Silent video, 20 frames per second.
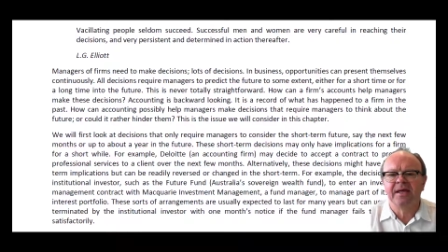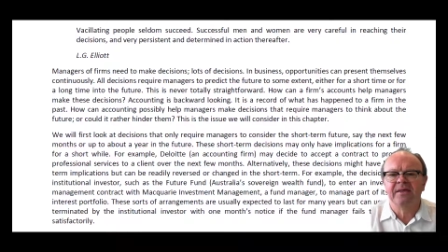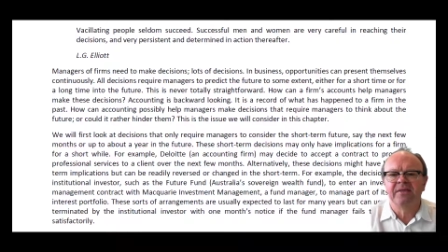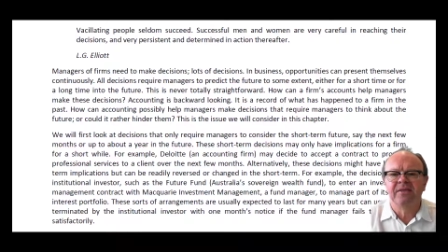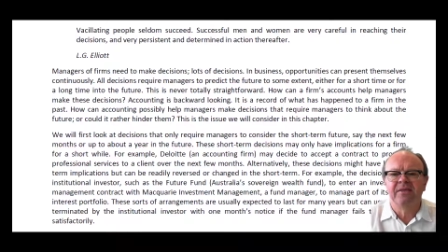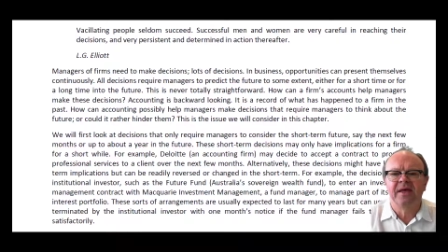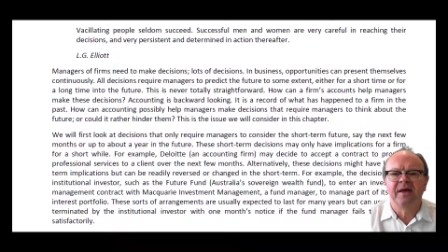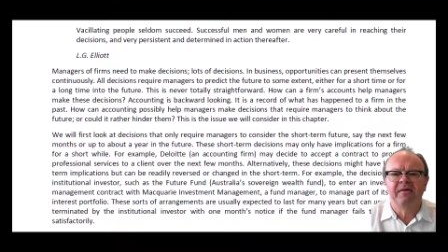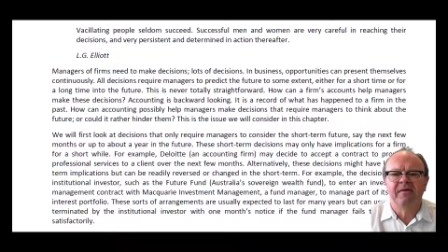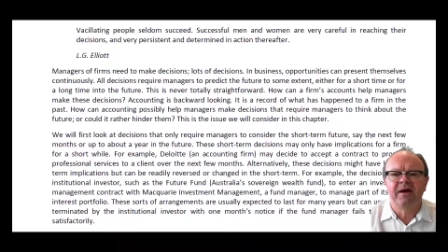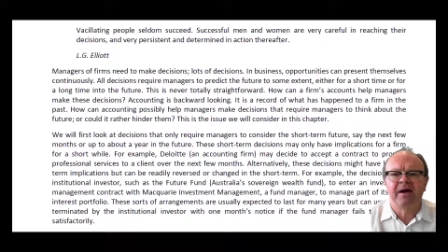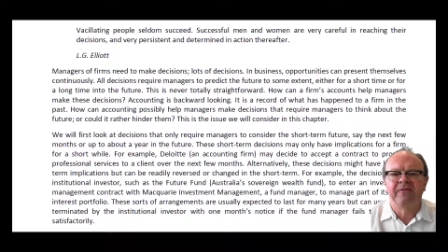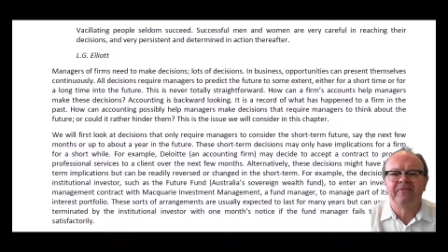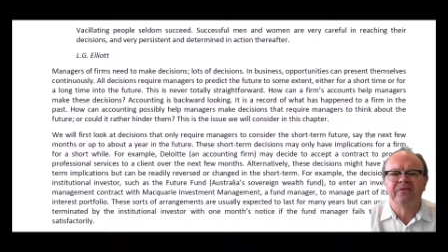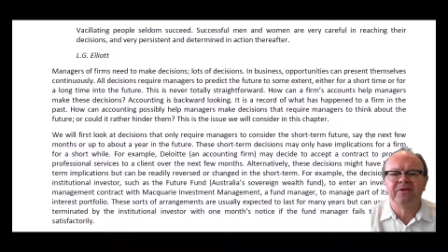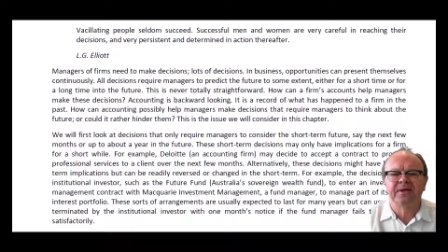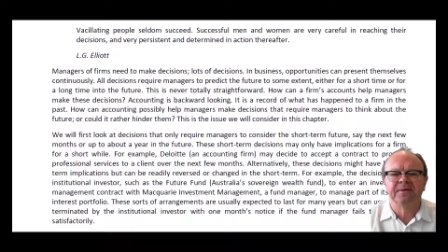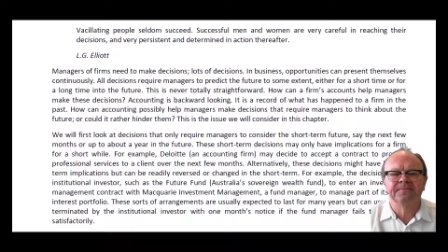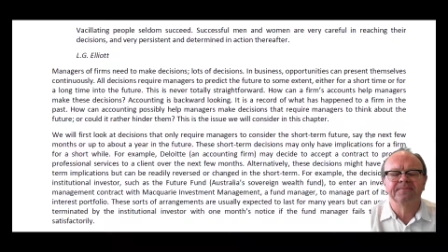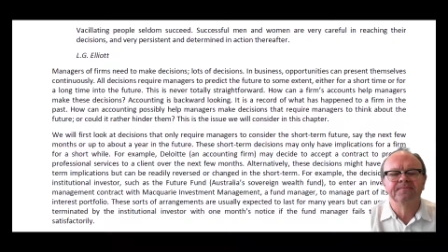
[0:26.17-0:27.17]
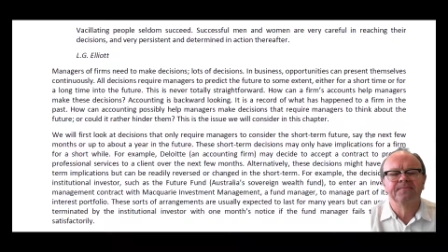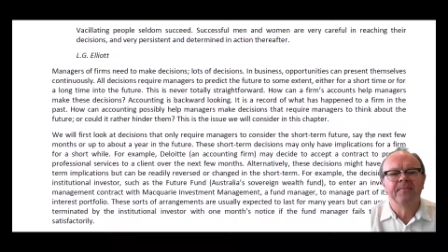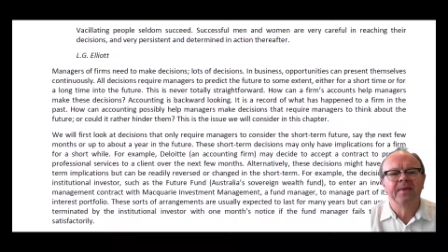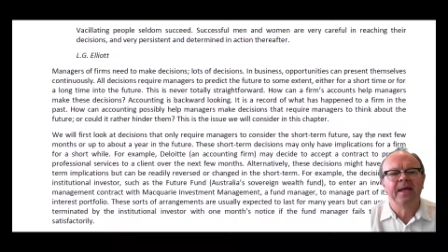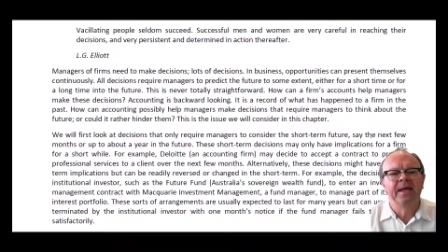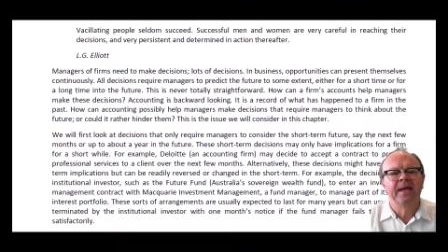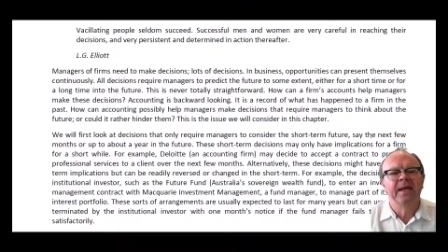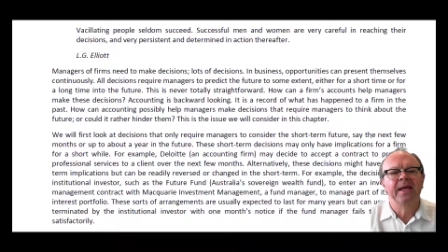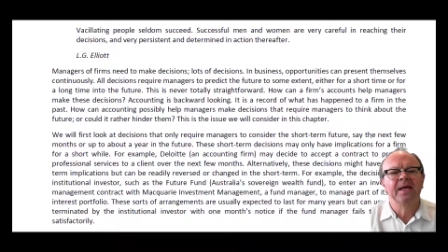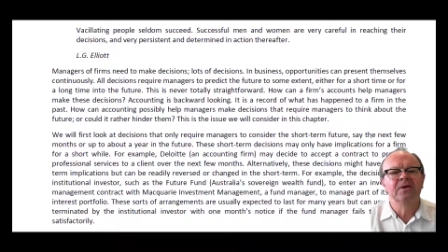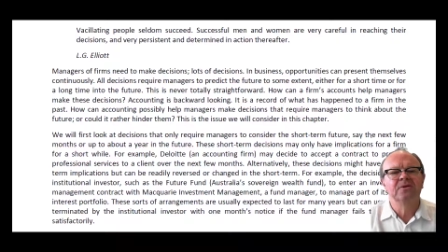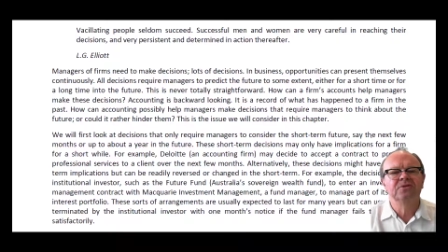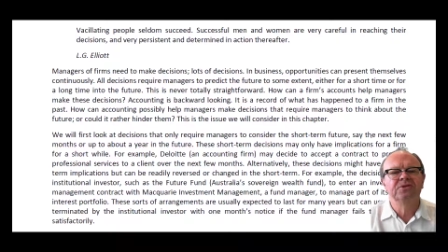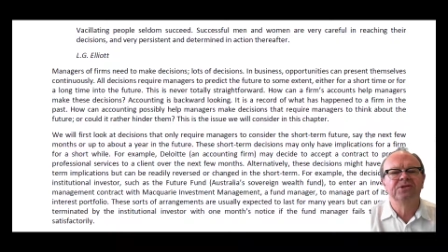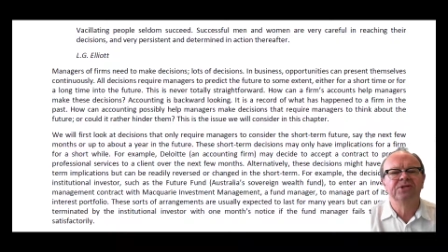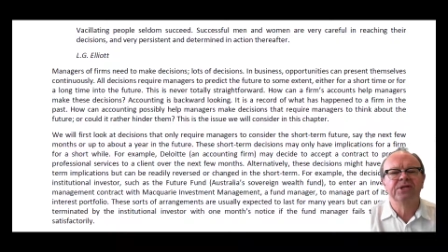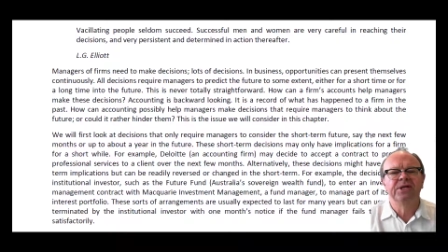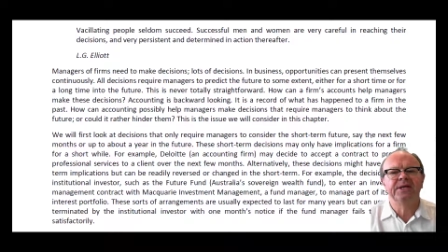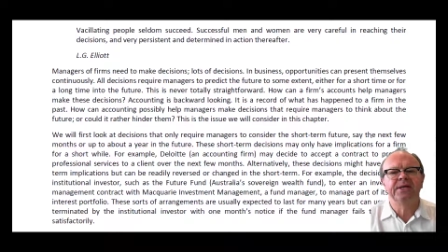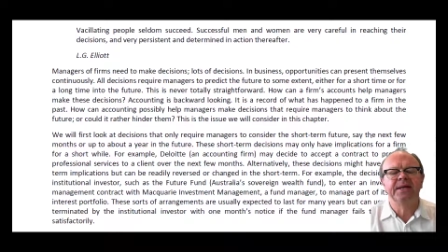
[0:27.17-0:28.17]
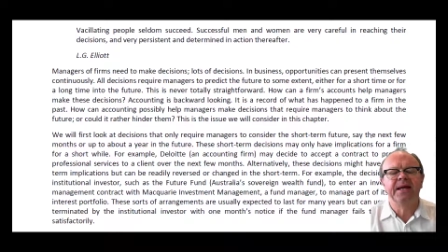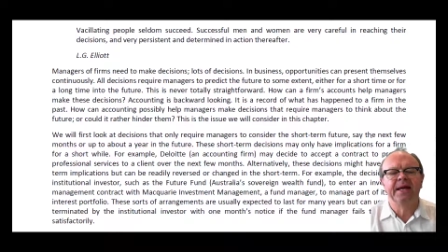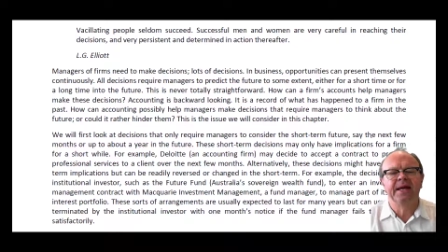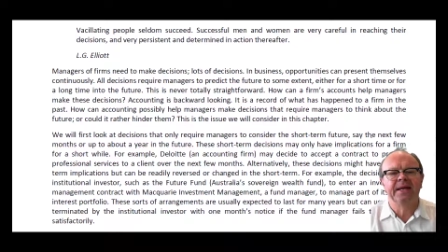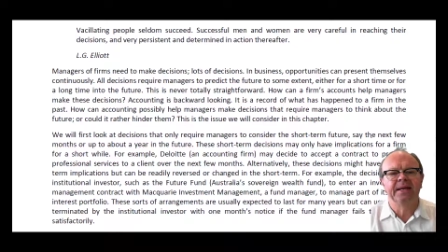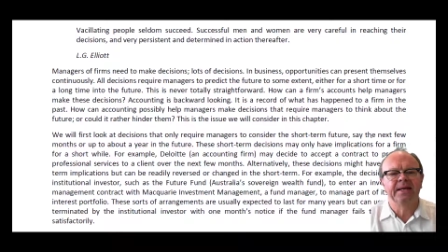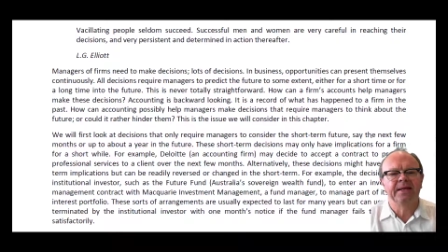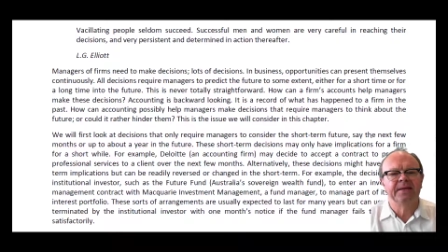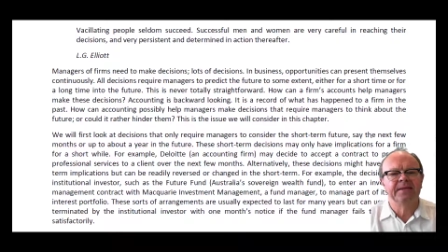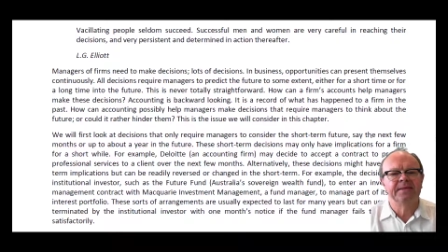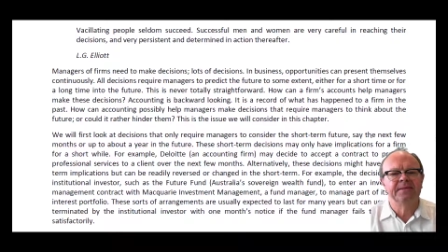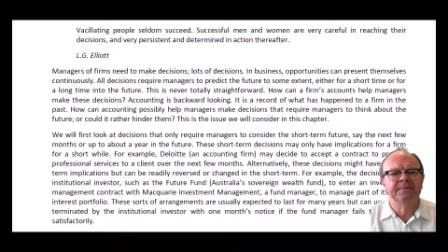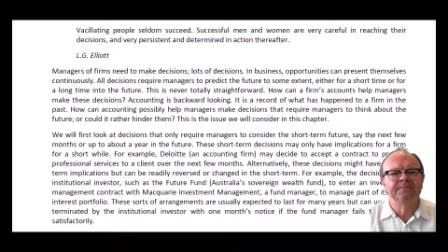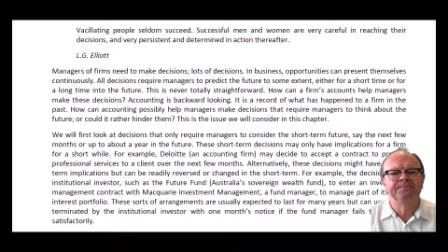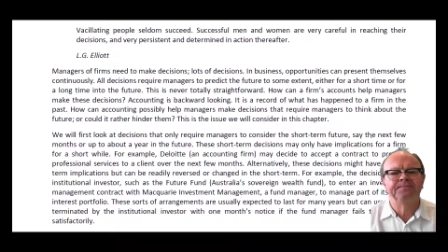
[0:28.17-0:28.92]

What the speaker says: thereafter. L.G. Elliot.